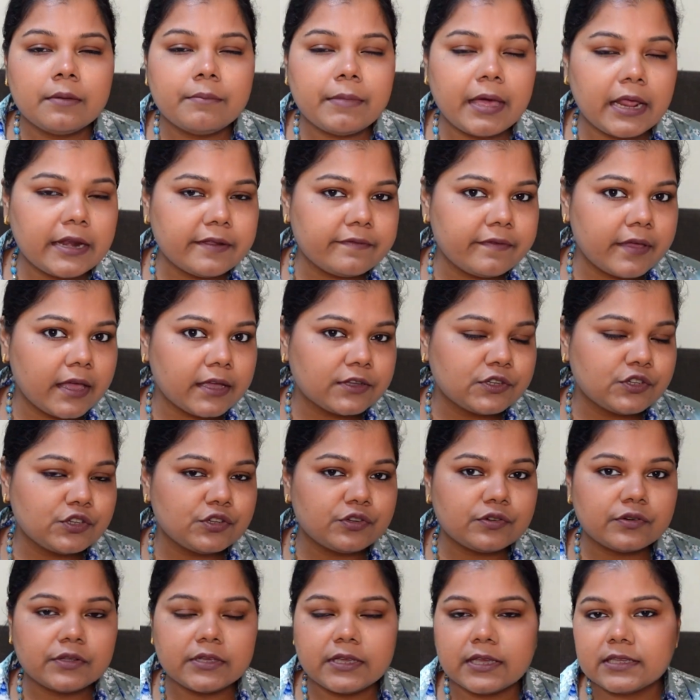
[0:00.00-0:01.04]

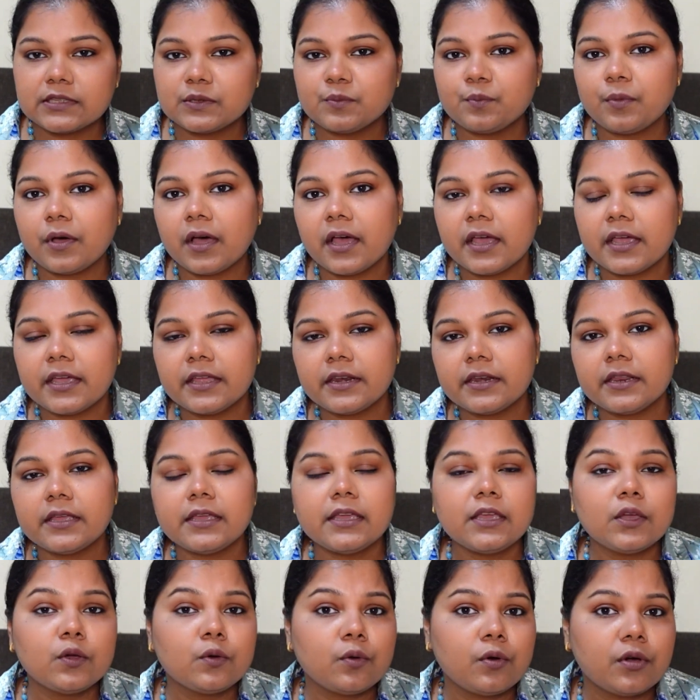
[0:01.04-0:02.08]
manufacturing,
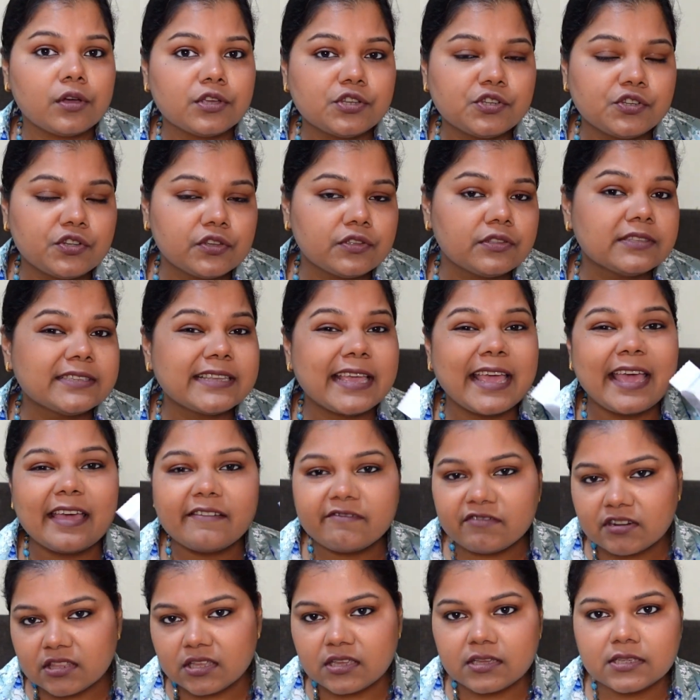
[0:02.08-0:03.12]
expiry, questions,
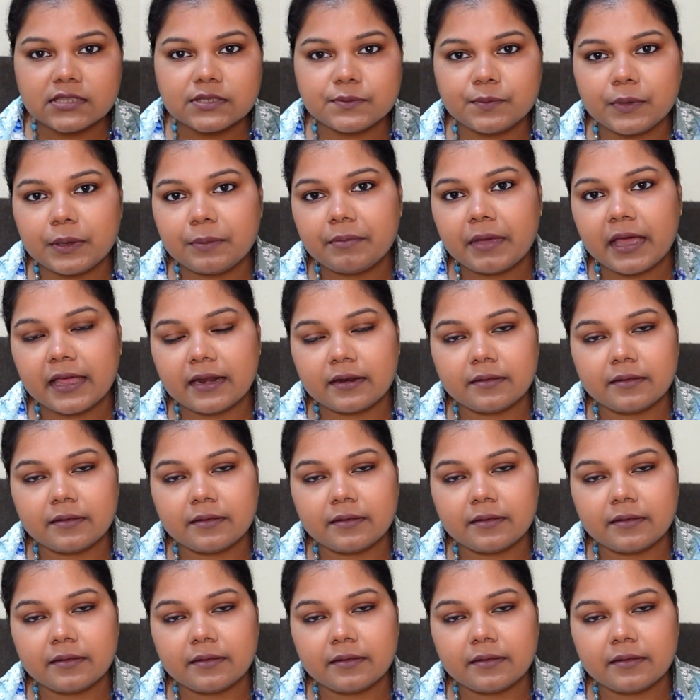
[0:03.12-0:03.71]
everything is being